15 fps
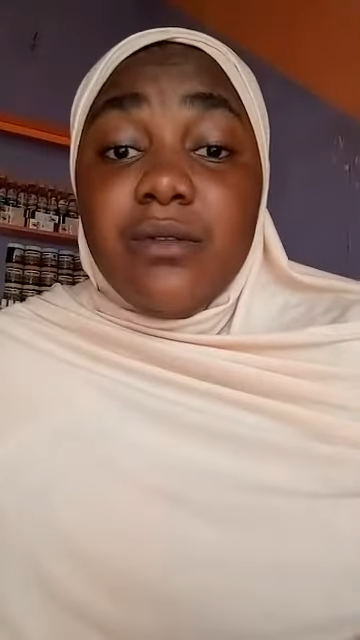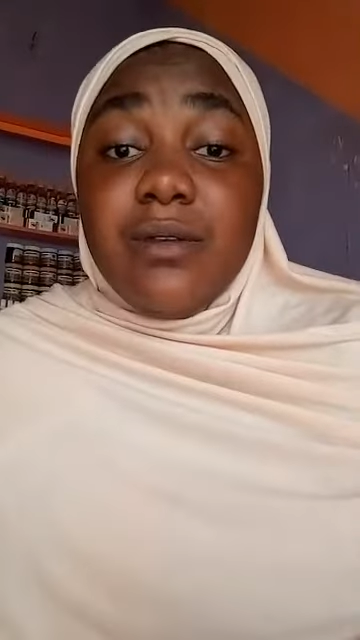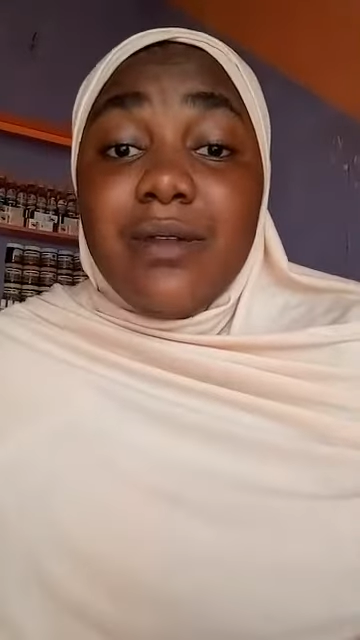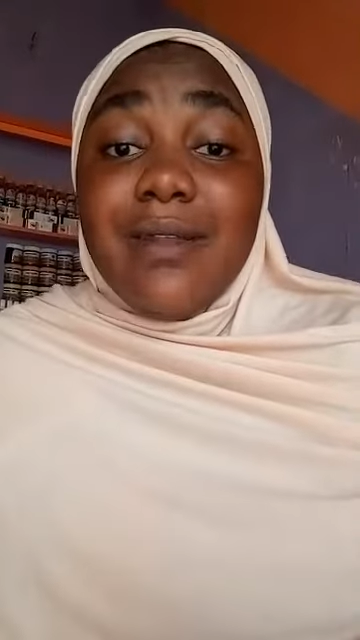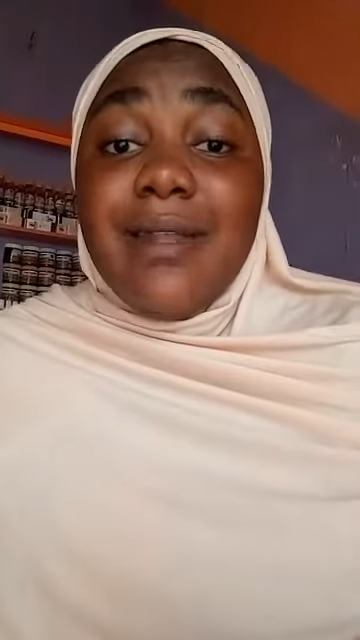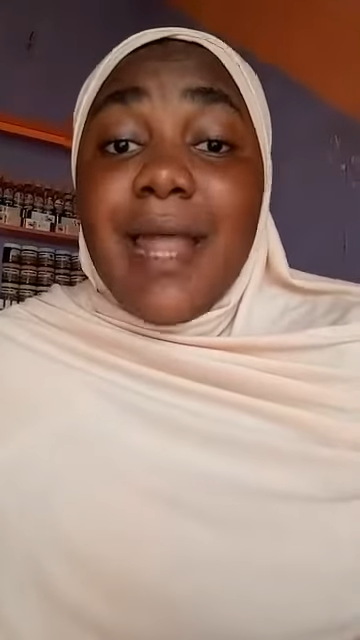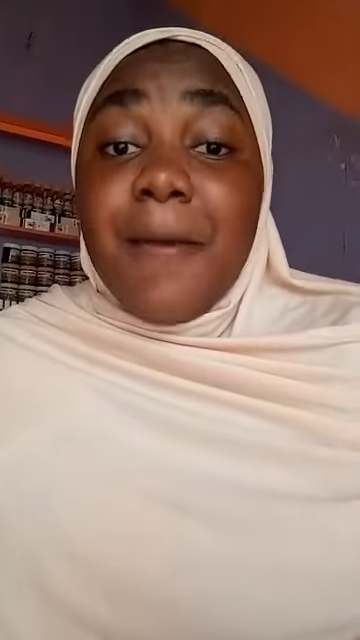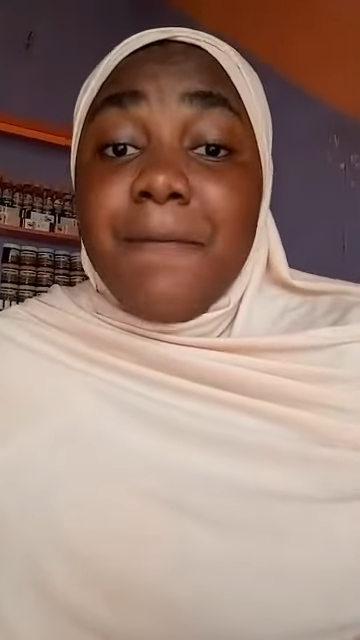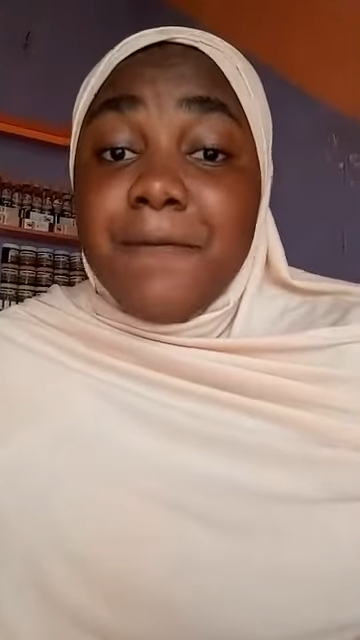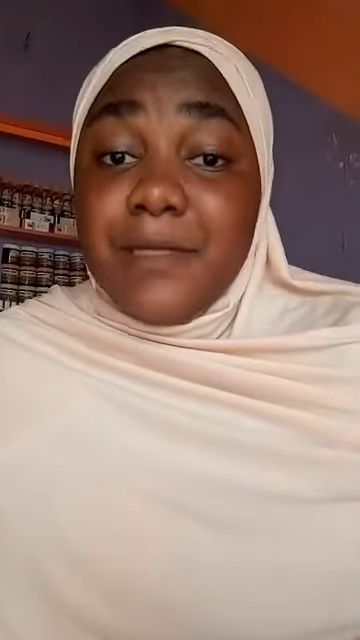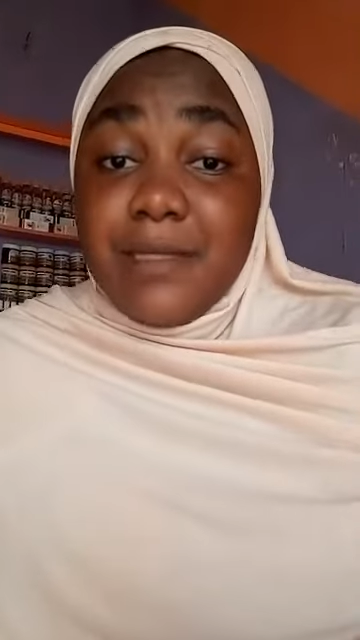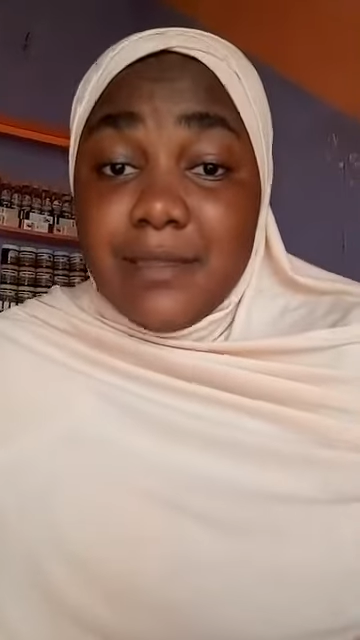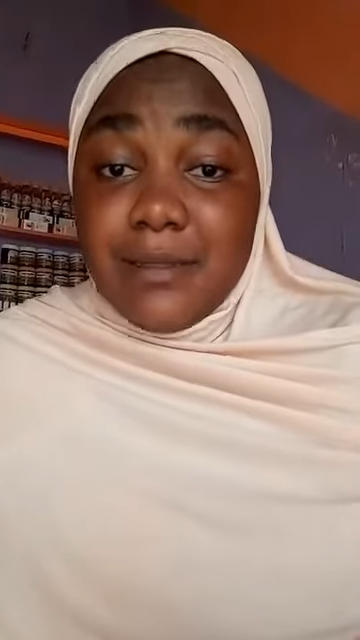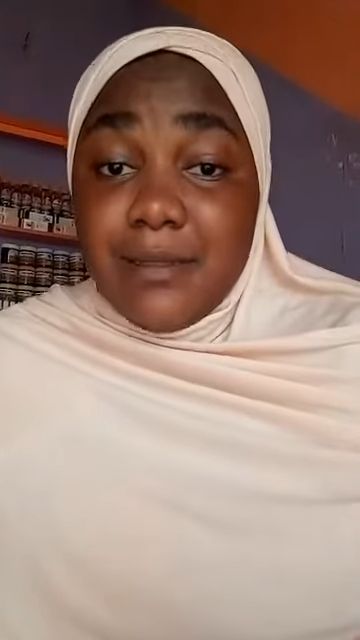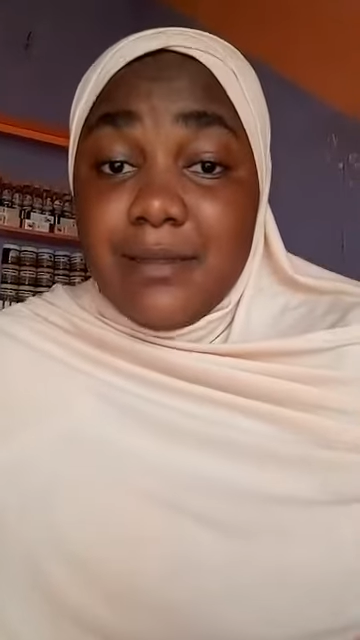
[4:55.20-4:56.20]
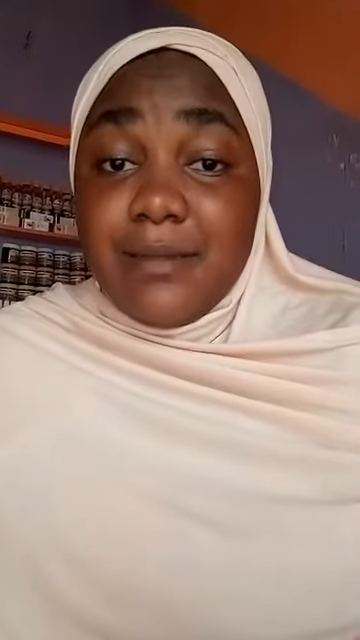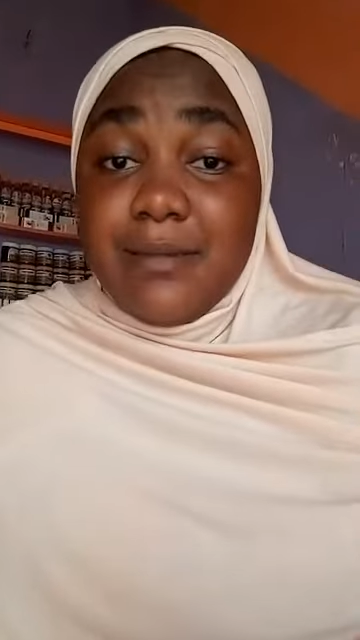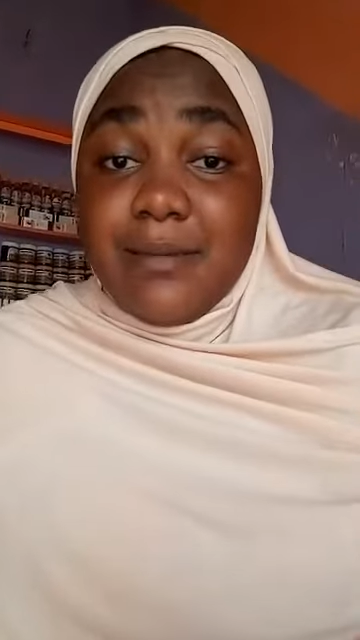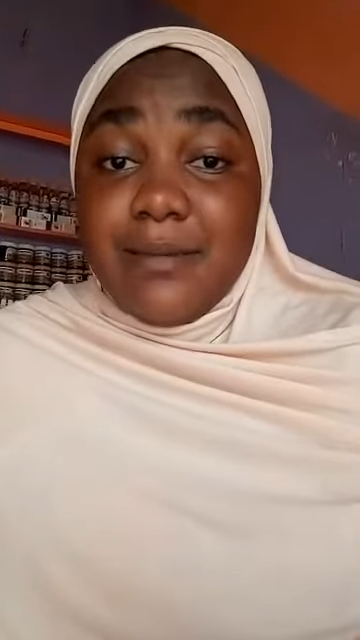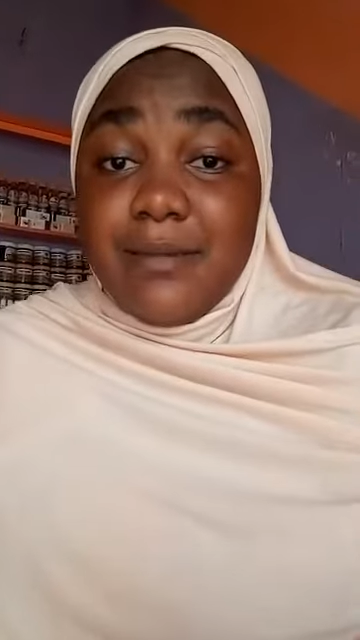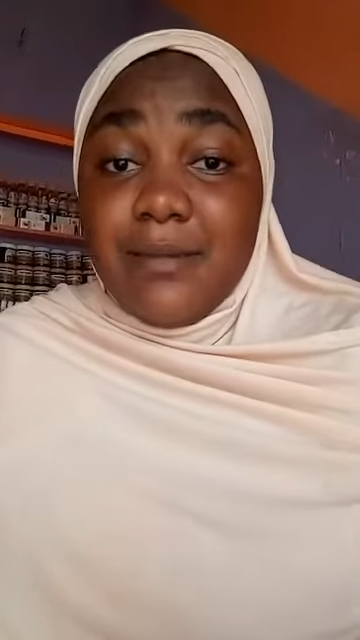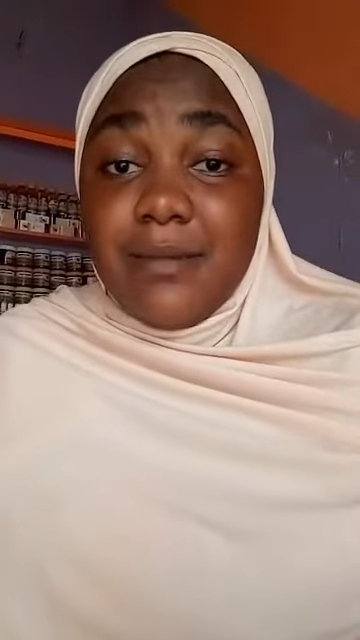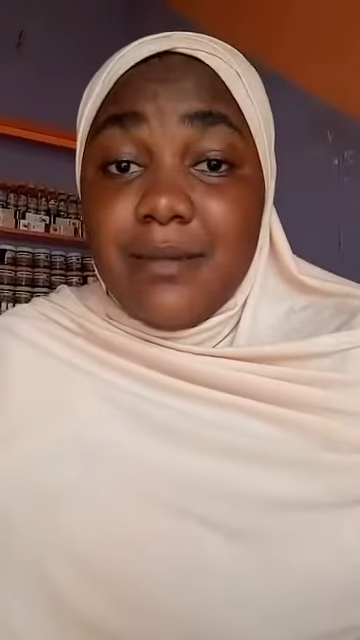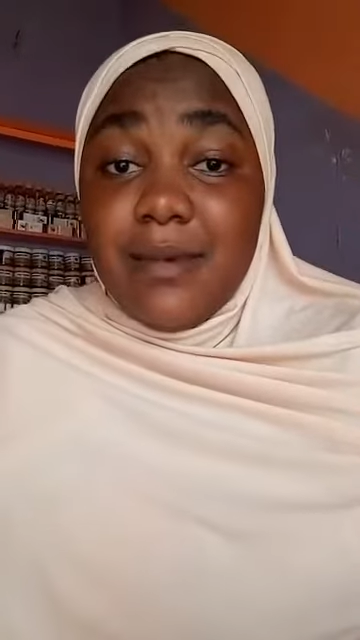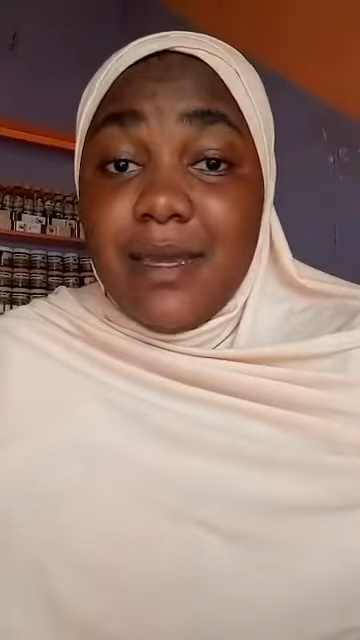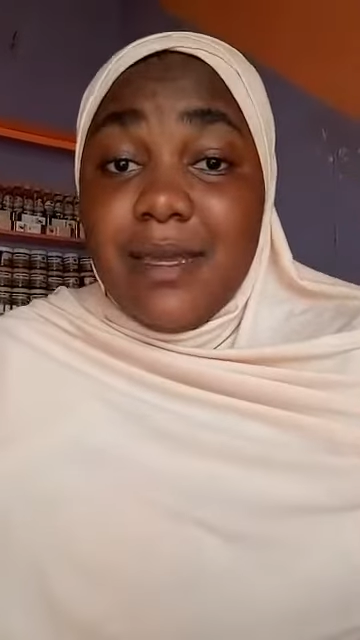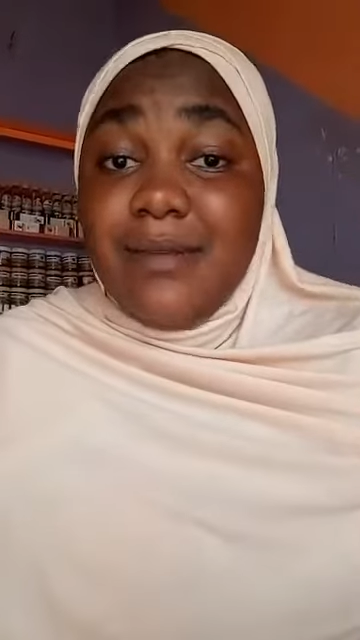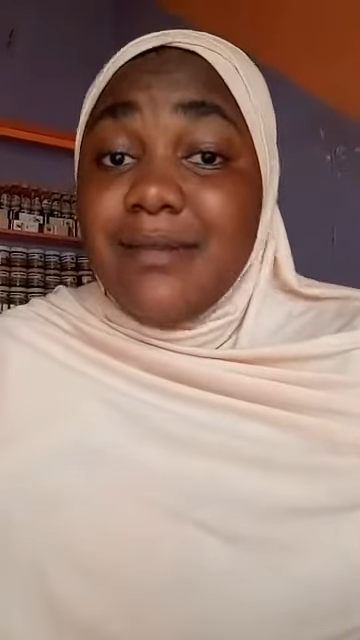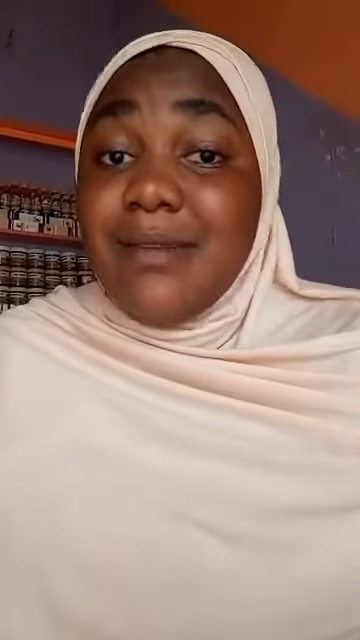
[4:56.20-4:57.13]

lapses in